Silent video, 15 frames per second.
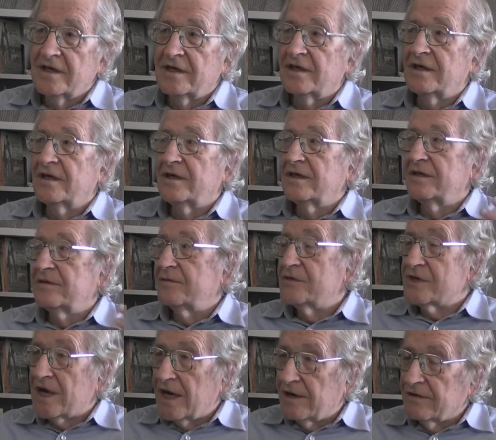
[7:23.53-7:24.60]
It
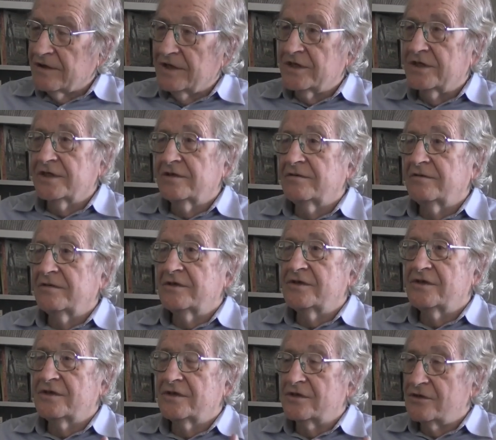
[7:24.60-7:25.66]
was Irish, it
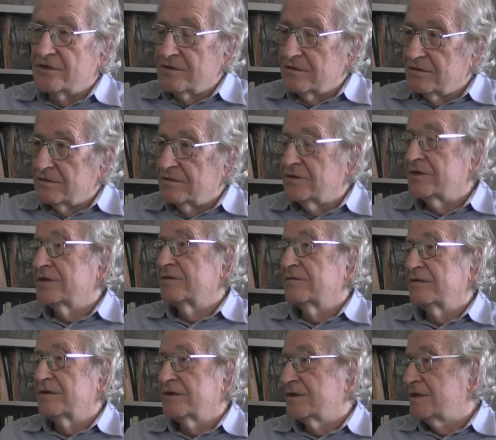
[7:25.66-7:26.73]
was Jews,
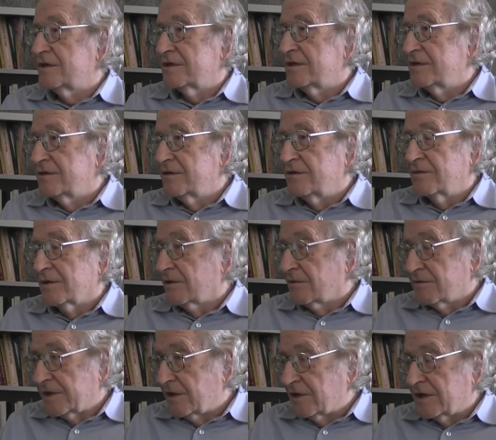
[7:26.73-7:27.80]
it was who were
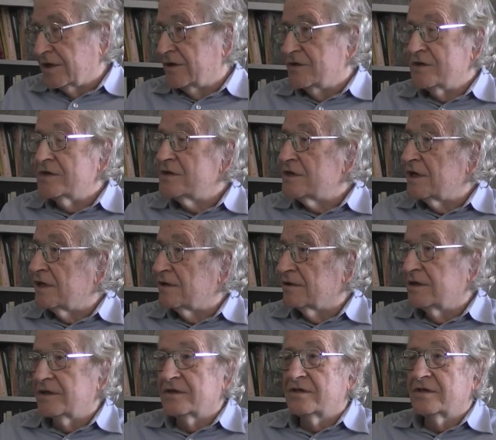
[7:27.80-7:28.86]
regarded as
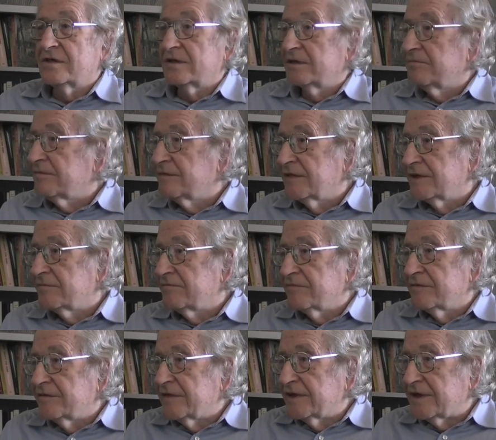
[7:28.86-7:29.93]
degenerates,
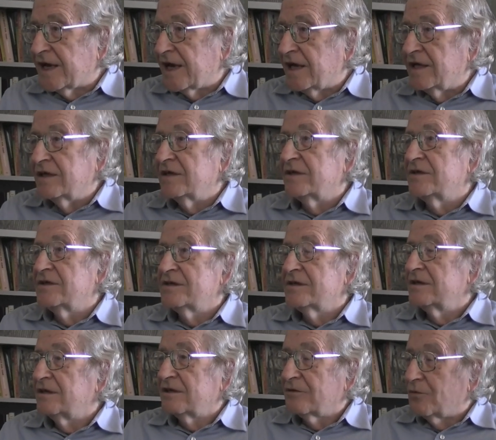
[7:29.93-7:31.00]
Italians,
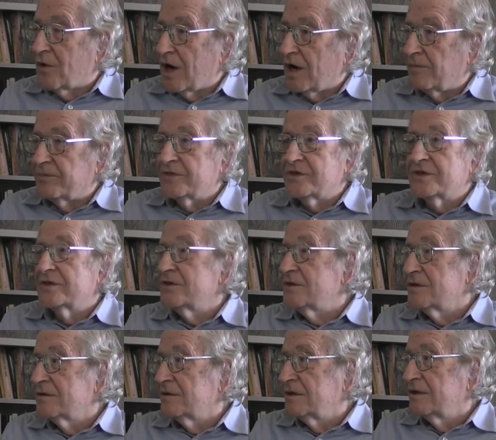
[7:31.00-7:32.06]
WAPs and
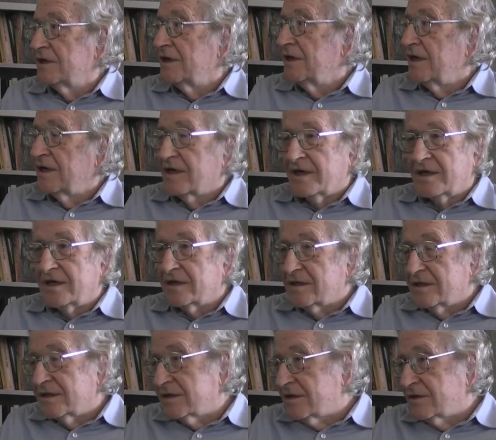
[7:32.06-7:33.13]
so on. And it
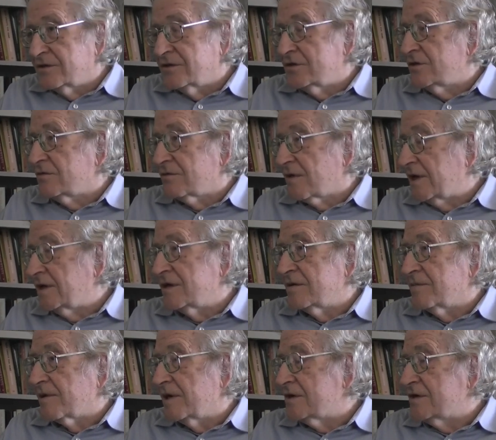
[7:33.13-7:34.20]
goes right to
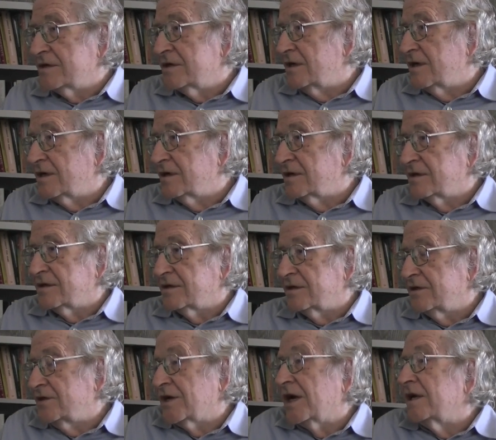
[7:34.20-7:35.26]
the present,
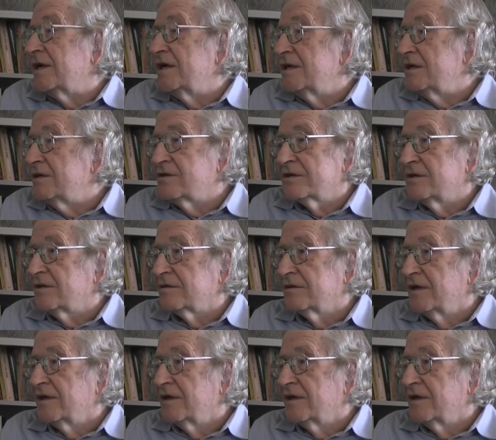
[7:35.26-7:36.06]
Chinese.